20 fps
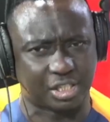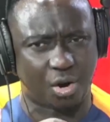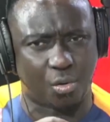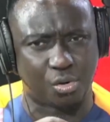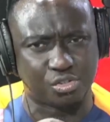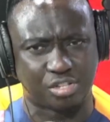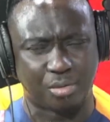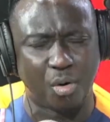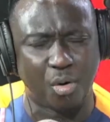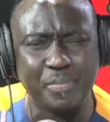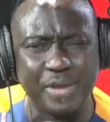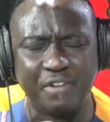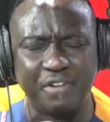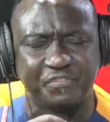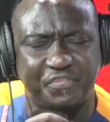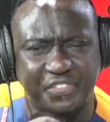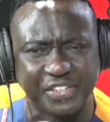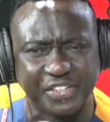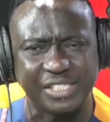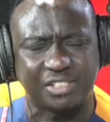was a woman
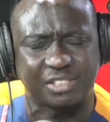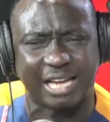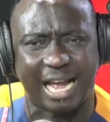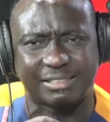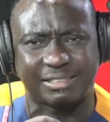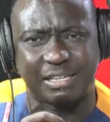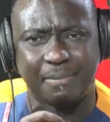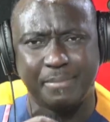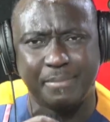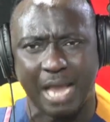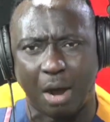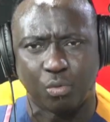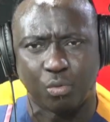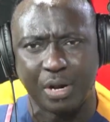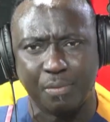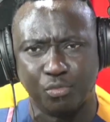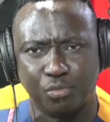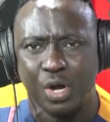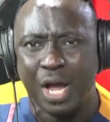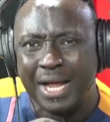free sat be a
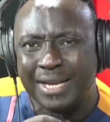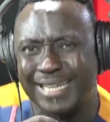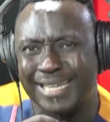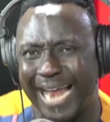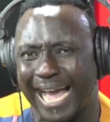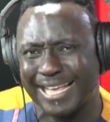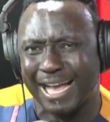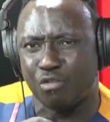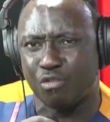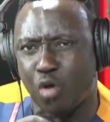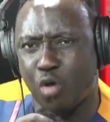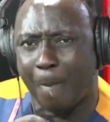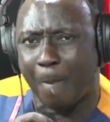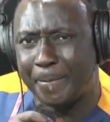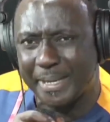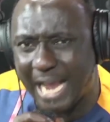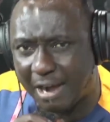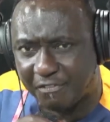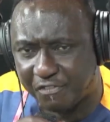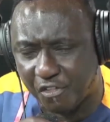wim, Nayan
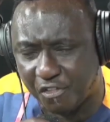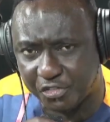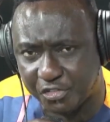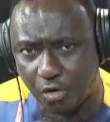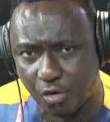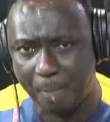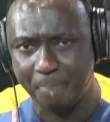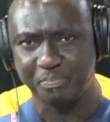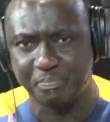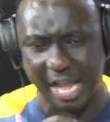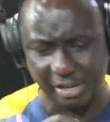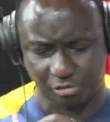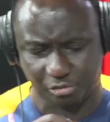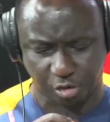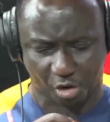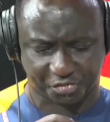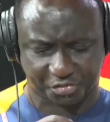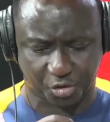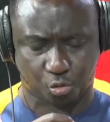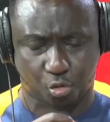Kobia Fofro, Eto
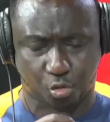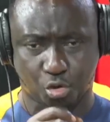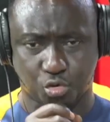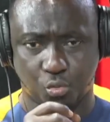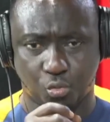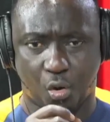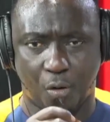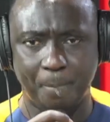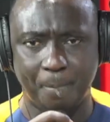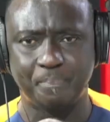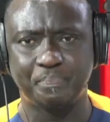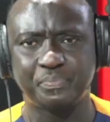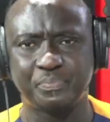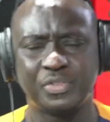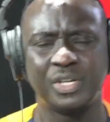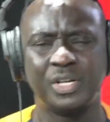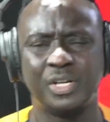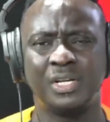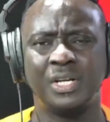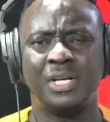Fro Kodwo.
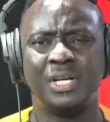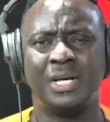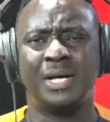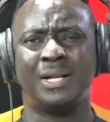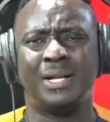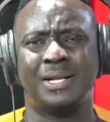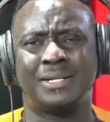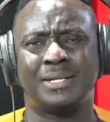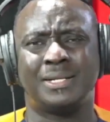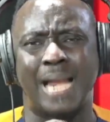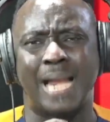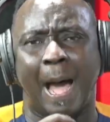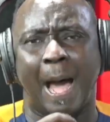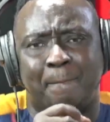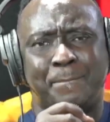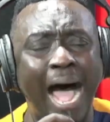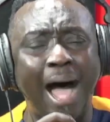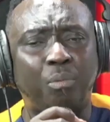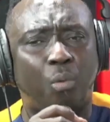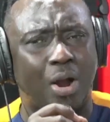Now,
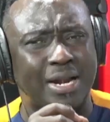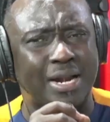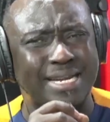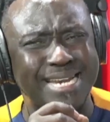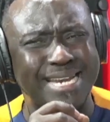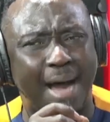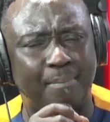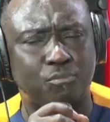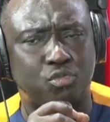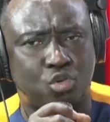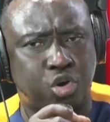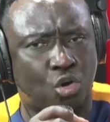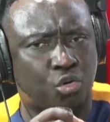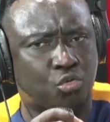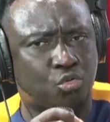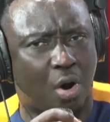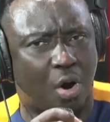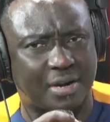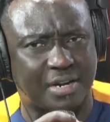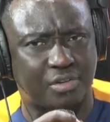Bibble, what Nam
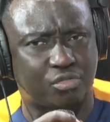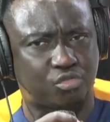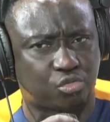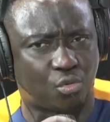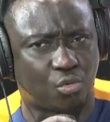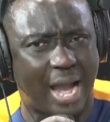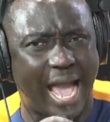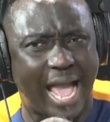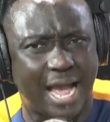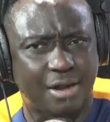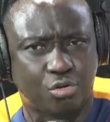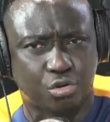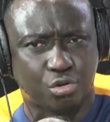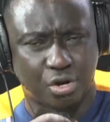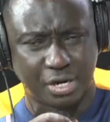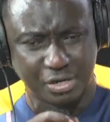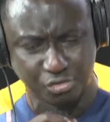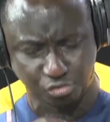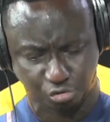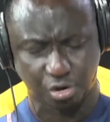Kodwo is so accurate
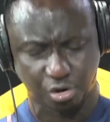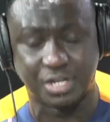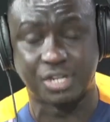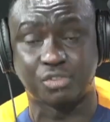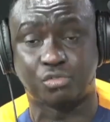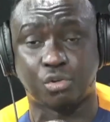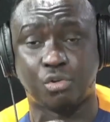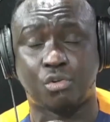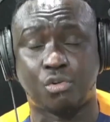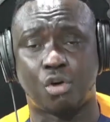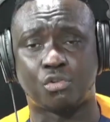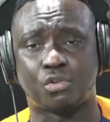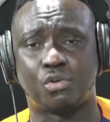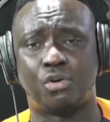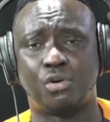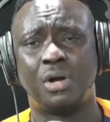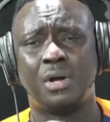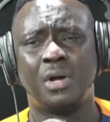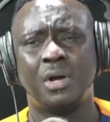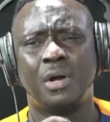in Sunday Sokono.
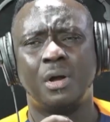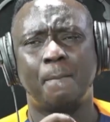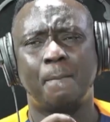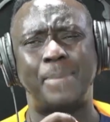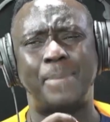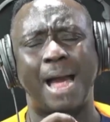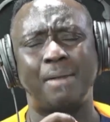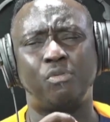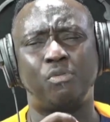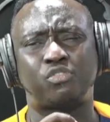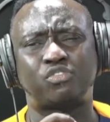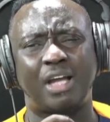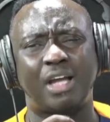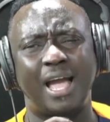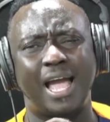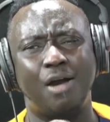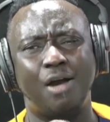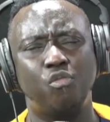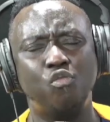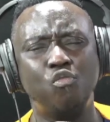Bible said, a
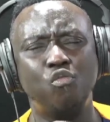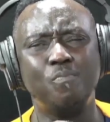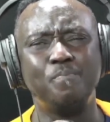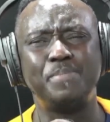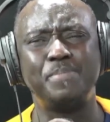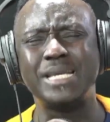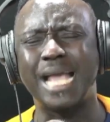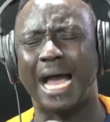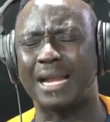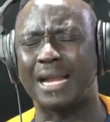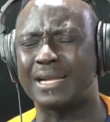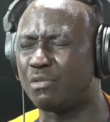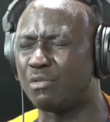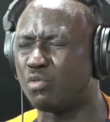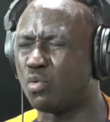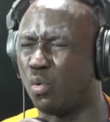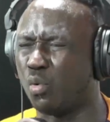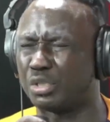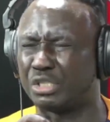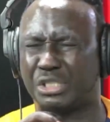whom be a nun
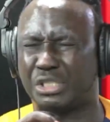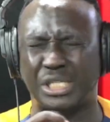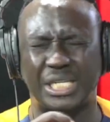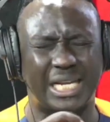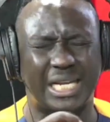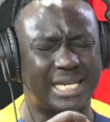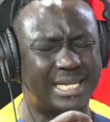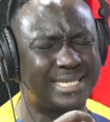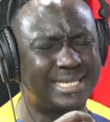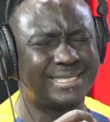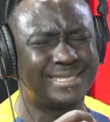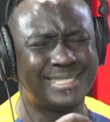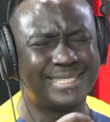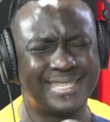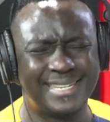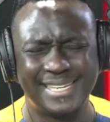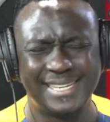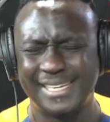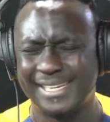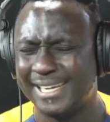or tenny.
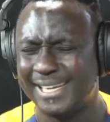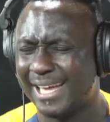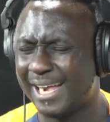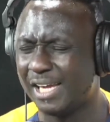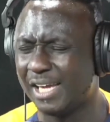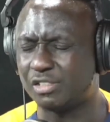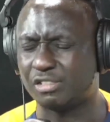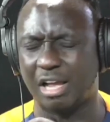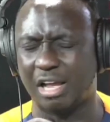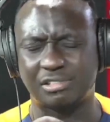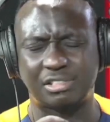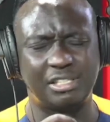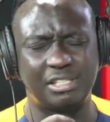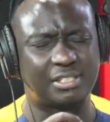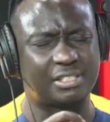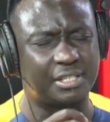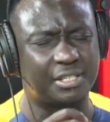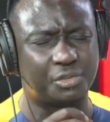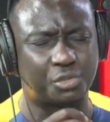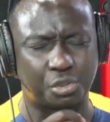SRCC.